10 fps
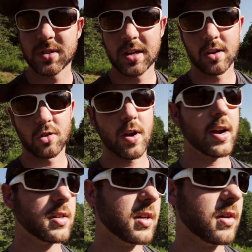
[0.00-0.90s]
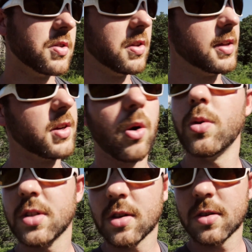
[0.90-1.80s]
seeing tracks here, so that's
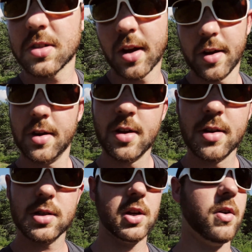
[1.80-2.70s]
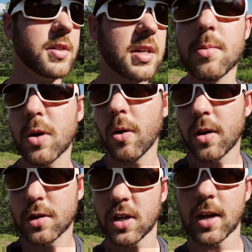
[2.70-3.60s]
always a good sign. So let's keep
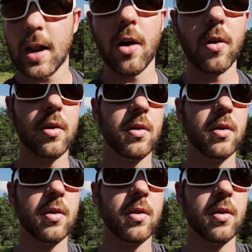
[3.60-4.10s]
going and check it out.